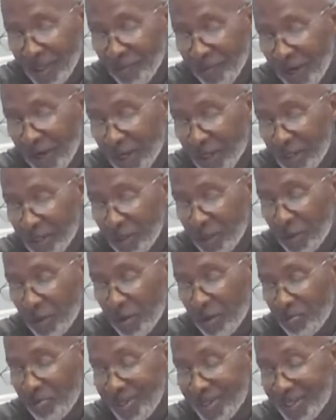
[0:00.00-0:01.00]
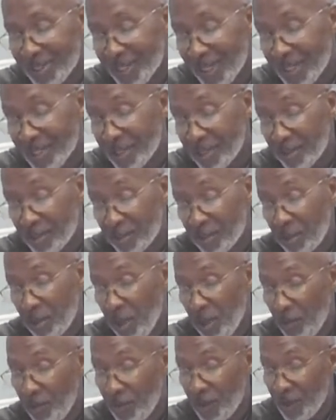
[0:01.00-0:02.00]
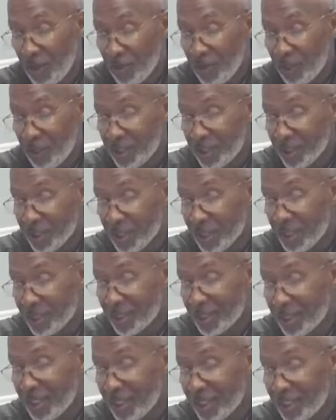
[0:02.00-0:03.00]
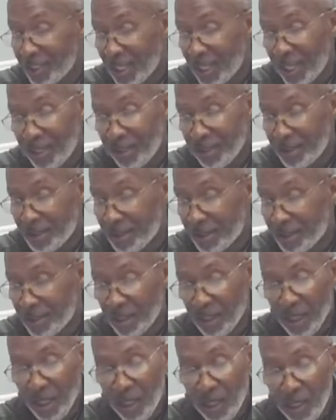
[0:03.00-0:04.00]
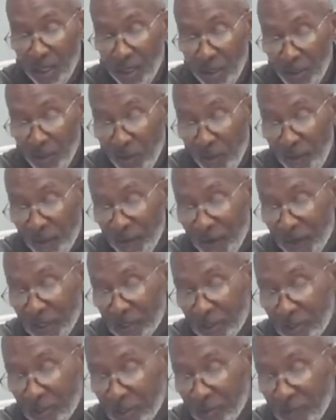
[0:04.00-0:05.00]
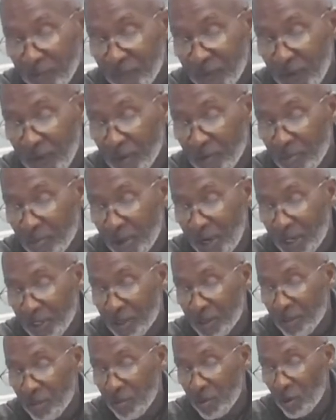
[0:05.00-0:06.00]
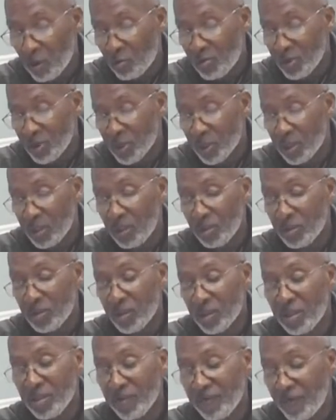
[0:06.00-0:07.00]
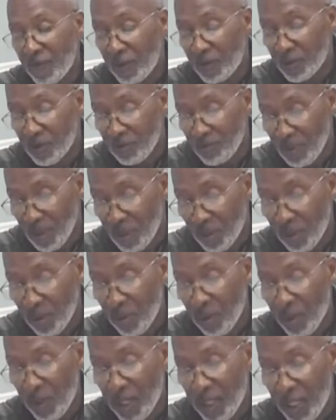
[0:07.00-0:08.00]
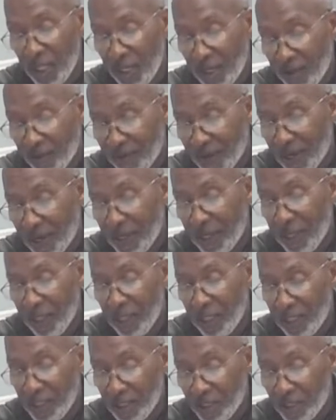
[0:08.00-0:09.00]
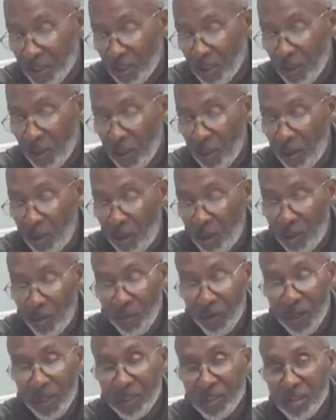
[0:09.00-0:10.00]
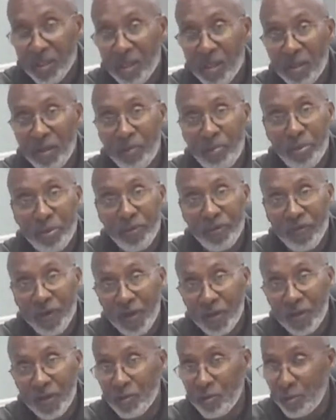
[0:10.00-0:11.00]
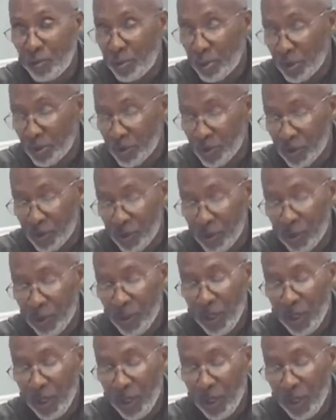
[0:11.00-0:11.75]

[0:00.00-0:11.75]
regular therapy sessions where you can discuss any challenges you face to develop practical coping skills is fundamental. All right. And so always a professional person